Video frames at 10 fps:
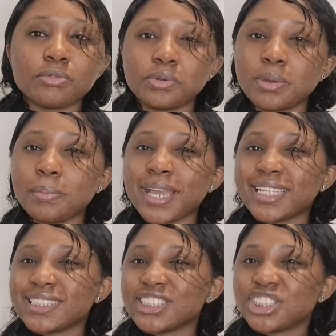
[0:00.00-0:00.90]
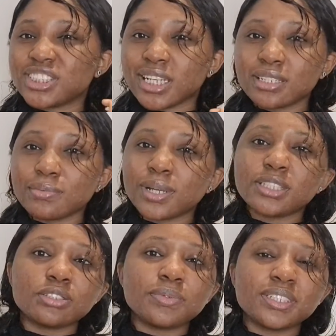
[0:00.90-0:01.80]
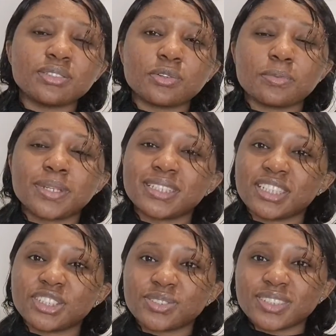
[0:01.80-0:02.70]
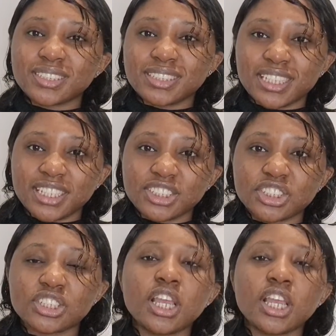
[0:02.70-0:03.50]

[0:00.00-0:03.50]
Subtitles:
remember initially when during the documentation stage,